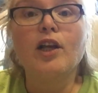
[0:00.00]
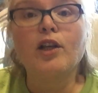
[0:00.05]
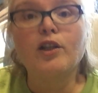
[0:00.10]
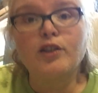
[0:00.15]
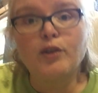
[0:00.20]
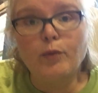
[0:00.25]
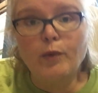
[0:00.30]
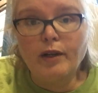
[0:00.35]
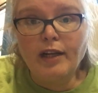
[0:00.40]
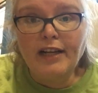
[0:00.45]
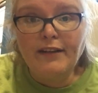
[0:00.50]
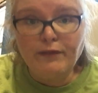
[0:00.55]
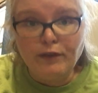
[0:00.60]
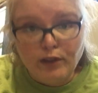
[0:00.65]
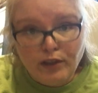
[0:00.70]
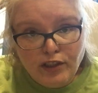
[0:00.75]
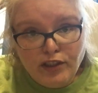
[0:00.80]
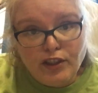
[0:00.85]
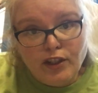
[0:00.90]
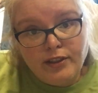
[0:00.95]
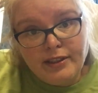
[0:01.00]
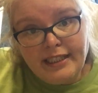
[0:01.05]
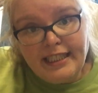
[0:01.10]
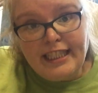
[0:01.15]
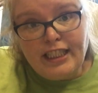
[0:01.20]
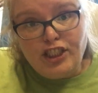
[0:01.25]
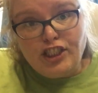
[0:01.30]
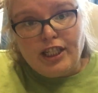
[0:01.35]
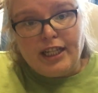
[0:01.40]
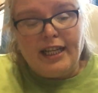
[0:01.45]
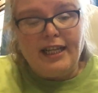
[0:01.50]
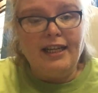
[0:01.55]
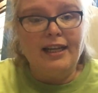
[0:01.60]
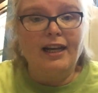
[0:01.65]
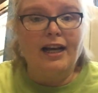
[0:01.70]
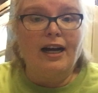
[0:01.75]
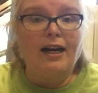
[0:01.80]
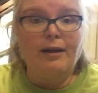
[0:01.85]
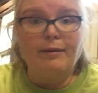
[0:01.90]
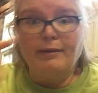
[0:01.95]
So when I first start teaching,
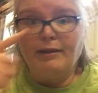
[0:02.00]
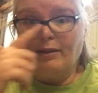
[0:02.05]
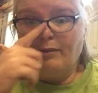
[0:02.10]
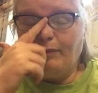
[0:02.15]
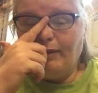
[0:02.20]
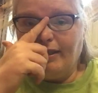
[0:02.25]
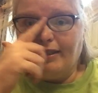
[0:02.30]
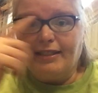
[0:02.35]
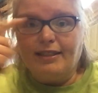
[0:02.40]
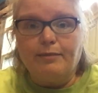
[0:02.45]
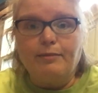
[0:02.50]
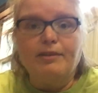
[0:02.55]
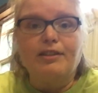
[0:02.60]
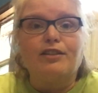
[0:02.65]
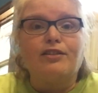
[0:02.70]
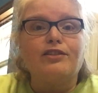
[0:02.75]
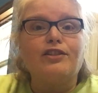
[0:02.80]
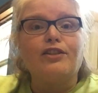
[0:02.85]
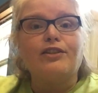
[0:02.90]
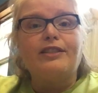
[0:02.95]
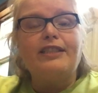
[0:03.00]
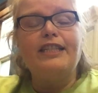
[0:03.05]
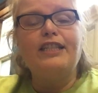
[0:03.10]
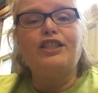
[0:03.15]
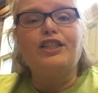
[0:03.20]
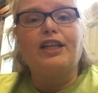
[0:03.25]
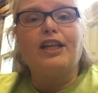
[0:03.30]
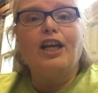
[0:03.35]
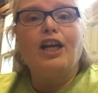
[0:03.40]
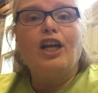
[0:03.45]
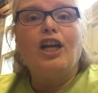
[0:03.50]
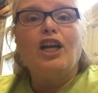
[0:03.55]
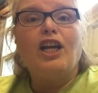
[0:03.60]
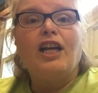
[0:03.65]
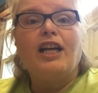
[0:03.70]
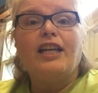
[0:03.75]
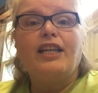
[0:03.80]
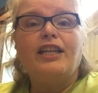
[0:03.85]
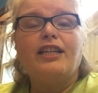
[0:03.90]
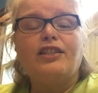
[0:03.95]
and we at the Summit Center start teaching,
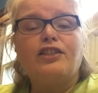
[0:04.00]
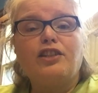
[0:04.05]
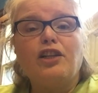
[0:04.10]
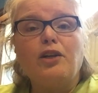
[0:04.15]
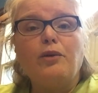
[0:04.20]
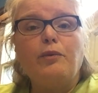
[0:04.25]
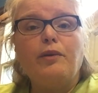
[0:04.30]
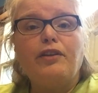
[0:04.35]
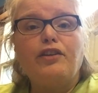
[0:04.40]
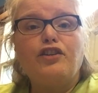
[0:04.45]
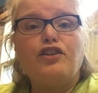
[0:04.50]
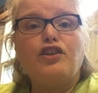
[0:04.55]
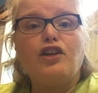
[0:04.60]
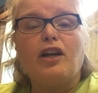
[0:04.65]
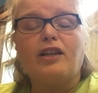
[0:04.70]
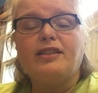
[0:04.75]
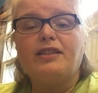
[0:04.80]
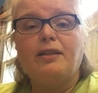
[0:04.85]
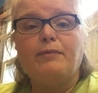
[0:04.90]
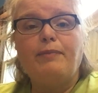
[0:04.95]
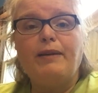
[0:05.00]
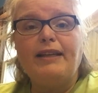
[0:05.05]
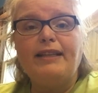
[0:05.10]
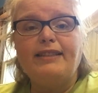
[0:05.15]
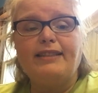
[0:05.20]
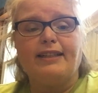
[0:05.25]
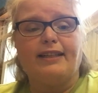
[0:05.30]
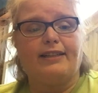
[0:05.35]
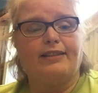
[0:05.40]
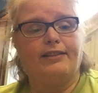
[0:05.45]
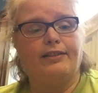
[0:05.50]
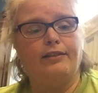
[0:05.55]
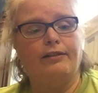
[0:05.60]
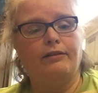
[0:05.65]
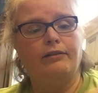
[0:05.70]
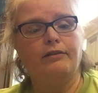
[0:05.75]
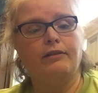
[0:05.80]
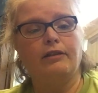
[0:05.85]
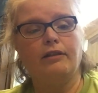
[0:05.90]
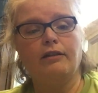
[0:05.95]
you start with just the basics.
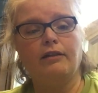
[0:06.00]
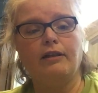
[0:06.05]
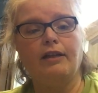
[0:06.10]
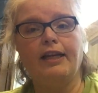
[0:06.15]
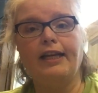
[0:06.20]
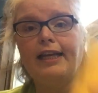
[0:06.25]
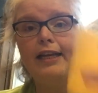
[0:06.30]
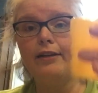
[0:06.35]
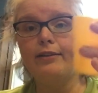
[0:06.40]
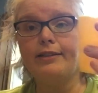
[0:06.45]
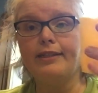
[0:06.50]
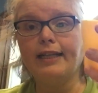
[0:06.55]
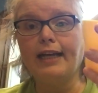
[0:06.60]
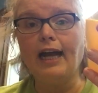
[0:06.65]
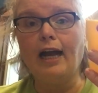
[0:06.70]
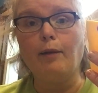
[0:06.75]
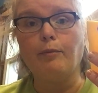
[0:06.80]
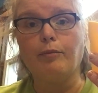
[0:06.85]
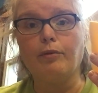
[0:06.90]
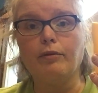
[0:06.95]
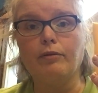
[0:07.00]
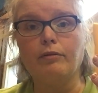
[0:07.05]
Here's a cup.